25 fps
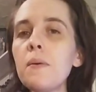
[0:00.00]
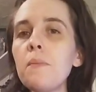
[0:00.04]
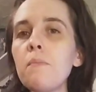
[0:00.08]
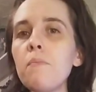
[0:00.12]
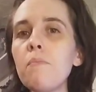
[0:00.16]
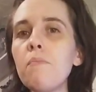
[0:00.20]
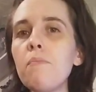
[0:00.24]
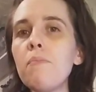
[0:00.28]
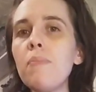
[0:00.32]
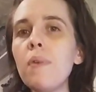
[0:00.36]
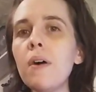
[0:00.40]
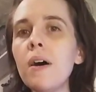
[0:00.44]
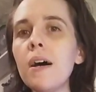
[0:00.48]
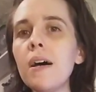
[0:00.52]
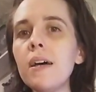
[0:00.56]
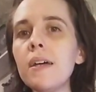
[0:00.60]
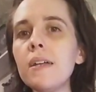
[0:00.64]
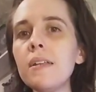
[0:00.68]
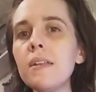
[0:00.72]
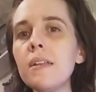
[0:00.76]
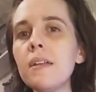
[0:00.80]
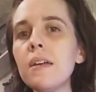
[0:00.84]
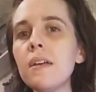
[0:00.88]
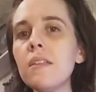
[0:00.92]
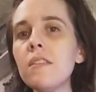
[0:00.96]

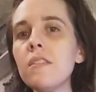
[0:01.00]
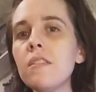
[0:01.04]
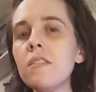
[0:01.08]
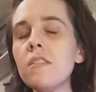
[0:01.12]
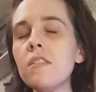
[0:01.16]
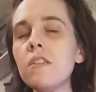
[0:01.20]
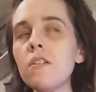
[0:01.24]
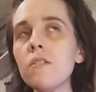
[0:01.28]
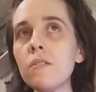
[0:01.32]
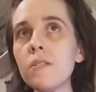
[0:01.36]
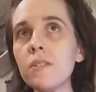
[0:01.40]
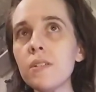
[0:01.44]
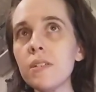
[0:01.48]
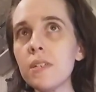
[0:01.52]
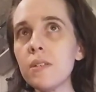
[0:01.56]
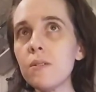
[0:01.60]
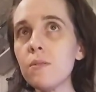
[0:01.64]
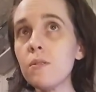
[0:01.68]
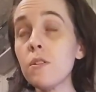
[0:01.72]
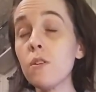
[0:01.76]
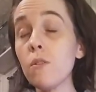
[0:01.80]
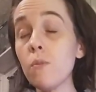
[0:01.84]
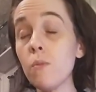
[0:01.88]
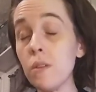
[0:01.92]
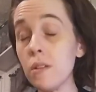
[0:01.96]
but there
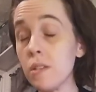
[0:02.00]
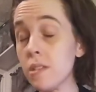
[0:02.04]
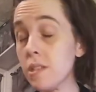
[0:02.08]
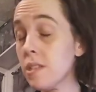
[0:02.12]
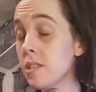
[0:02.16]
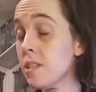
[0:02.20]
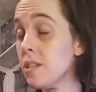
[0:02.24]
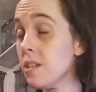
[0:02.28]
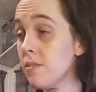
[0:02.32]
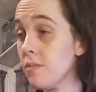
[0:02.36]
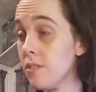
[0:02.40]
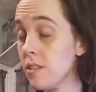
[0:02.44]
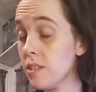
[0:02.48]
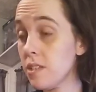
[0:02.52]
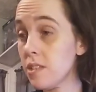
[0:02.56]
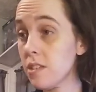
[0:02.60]
was a TV